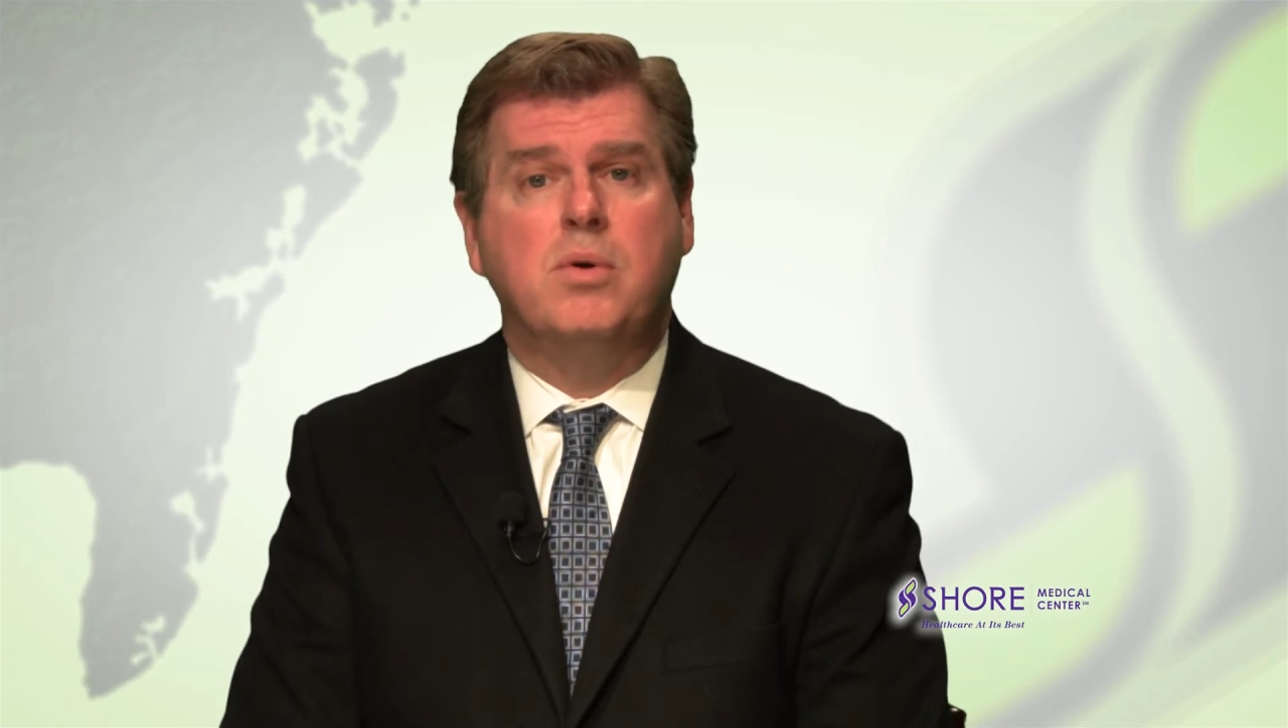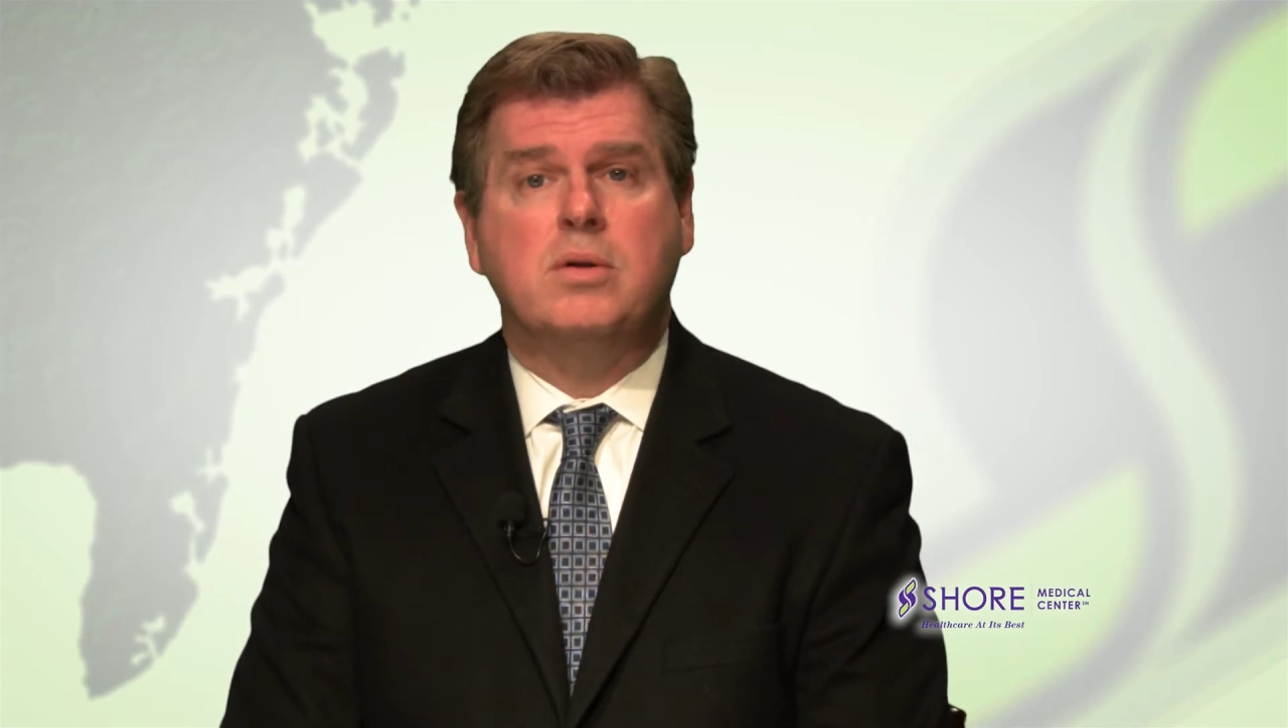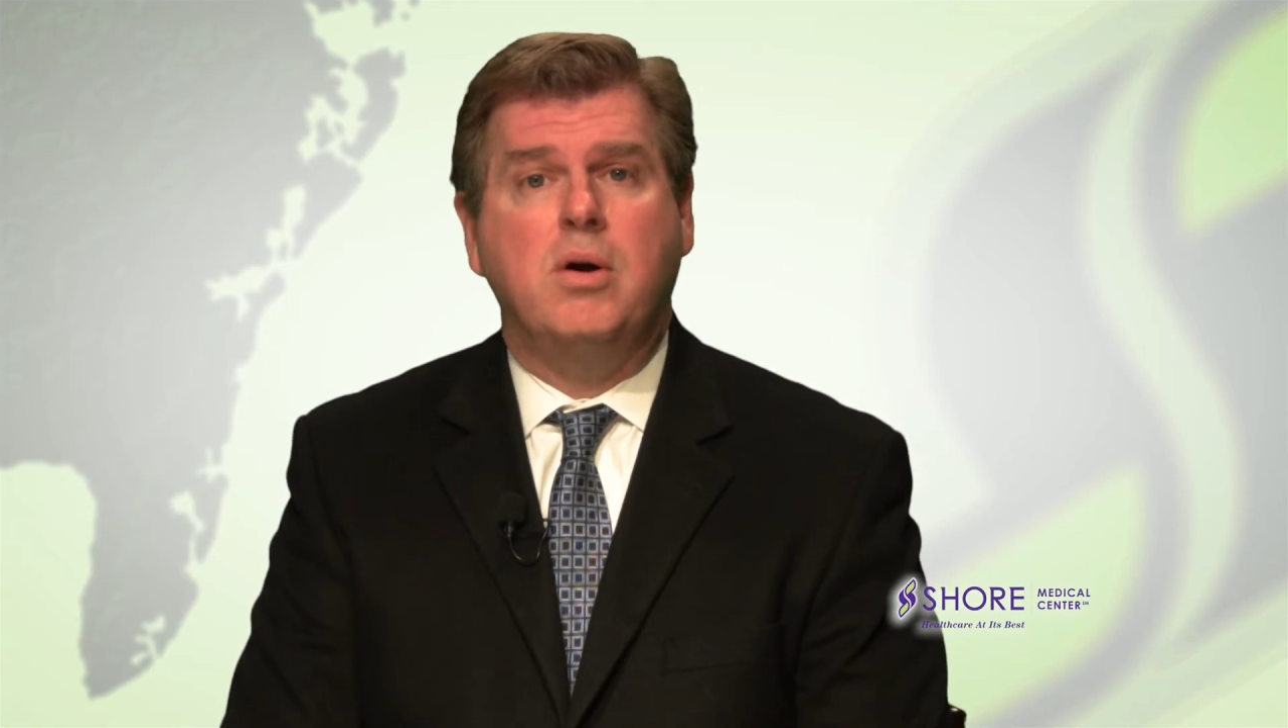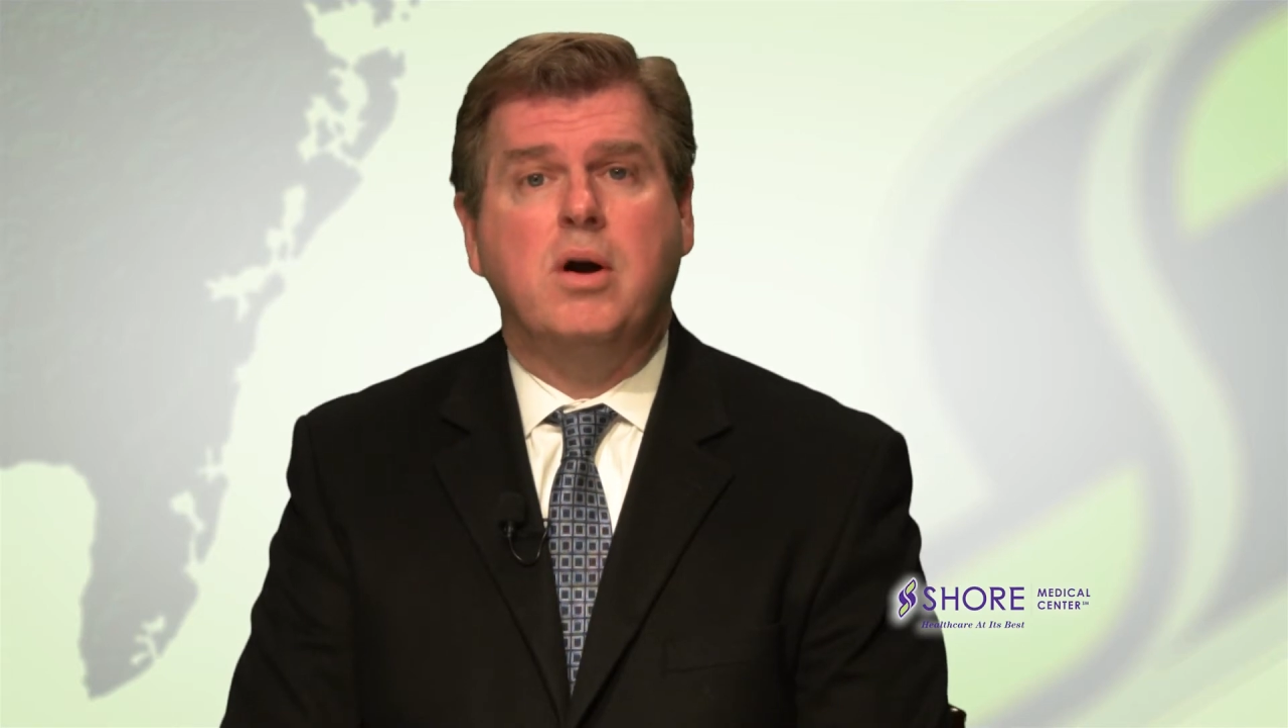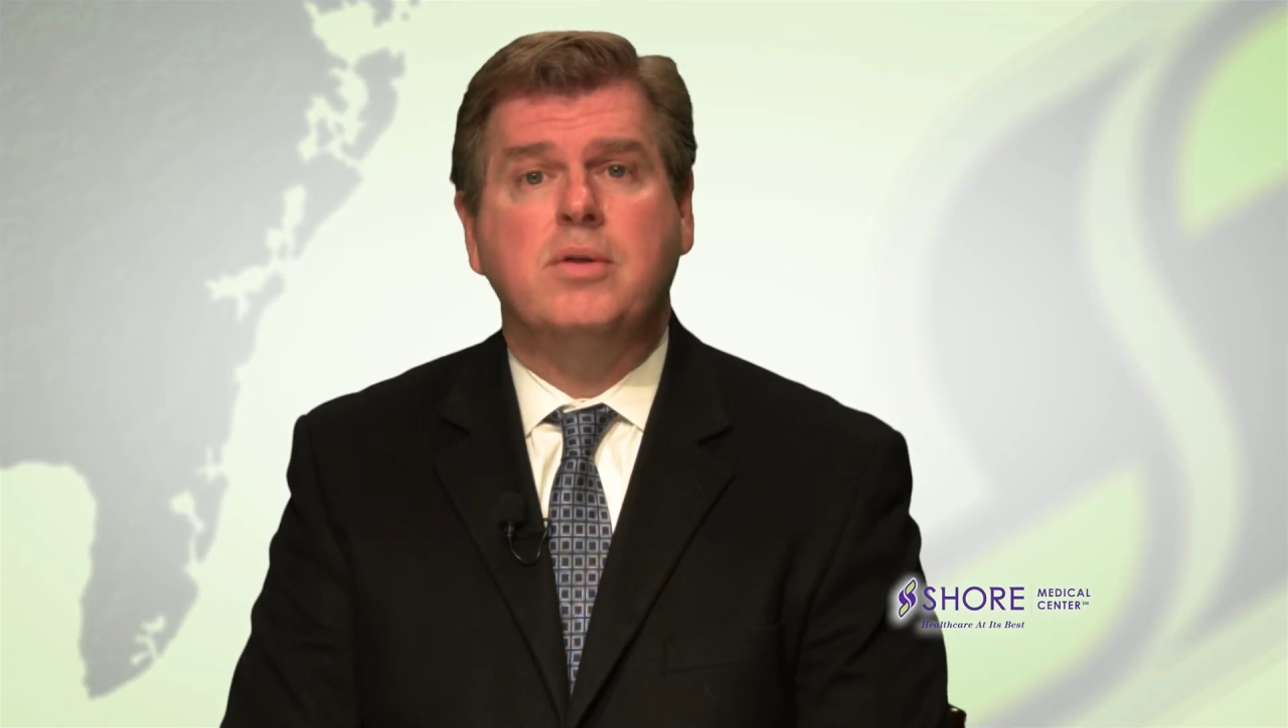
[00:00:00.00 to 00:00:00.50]

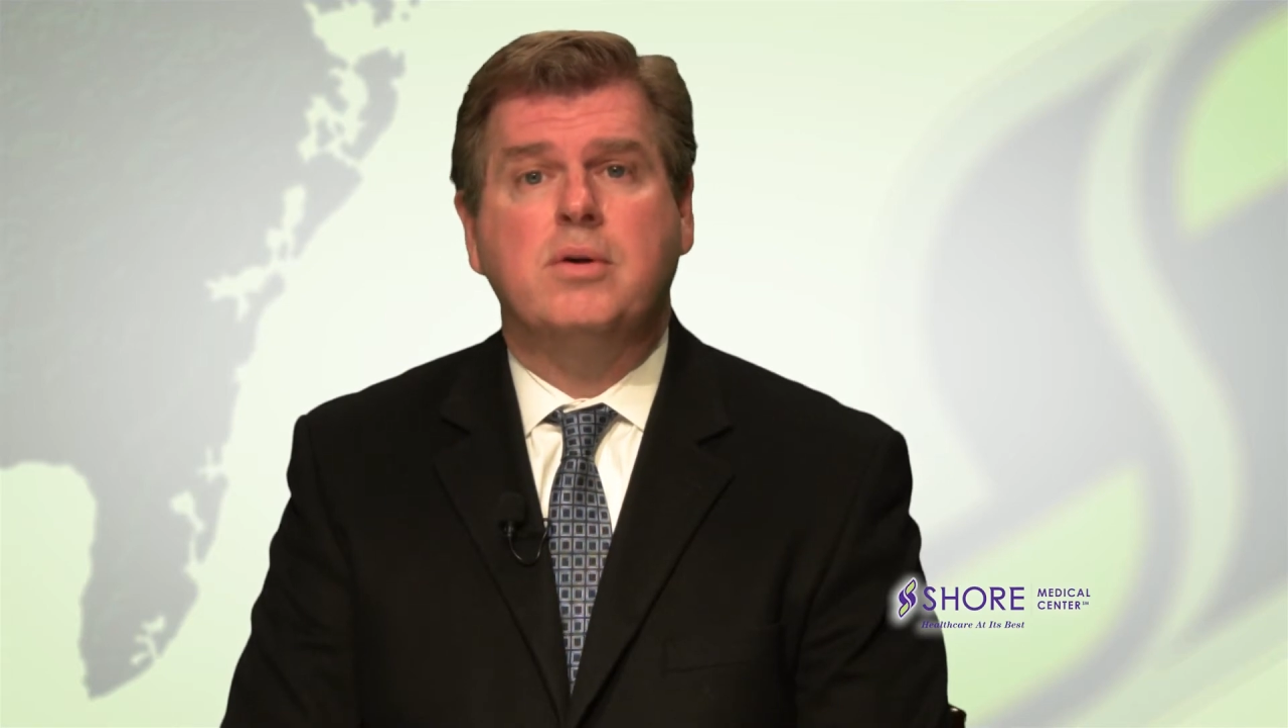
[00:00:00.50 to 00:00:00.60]
worked hard